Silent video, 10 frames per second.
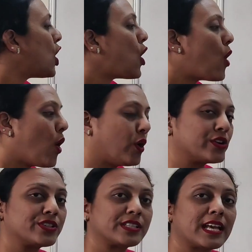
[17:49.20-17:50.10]

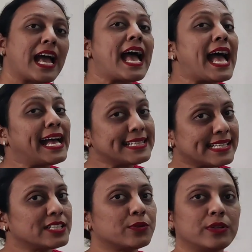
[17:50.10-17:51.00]
Horse. As
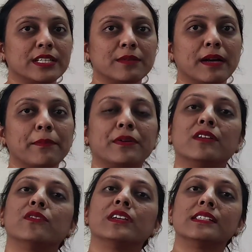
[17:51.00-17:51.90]
I told in my
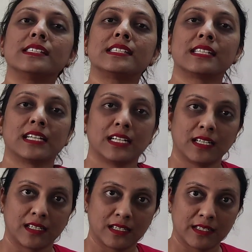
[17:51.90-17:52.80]
previous
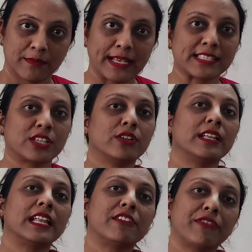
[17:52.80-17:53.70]
masculine
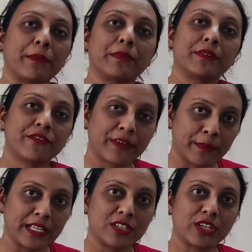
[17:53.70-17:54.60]
and
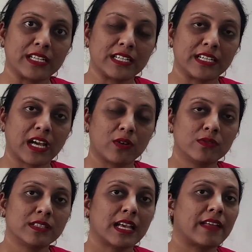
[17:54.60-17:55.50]
feminine gender
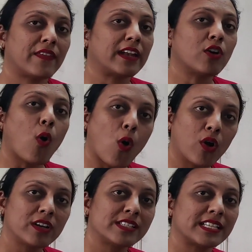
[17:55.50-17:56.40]
nouns, that
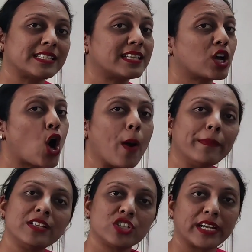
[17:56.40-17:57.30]
horse is the
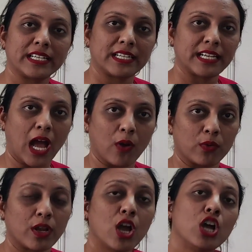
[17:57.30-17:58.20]
common gender
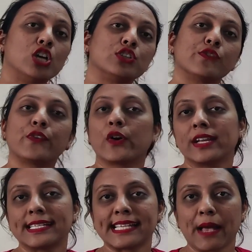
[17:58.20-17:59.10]
noun. So for
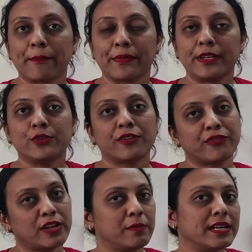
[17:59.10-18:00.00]
example, you are
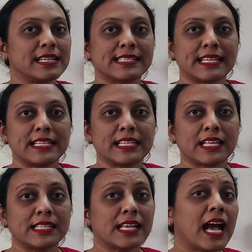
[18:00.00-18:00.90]
framing a
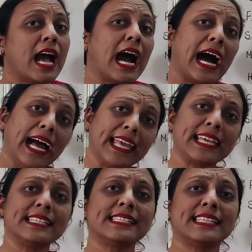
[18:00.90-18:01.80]
sentence, I
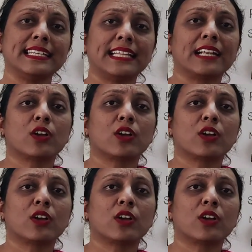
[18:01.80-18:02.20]
can see that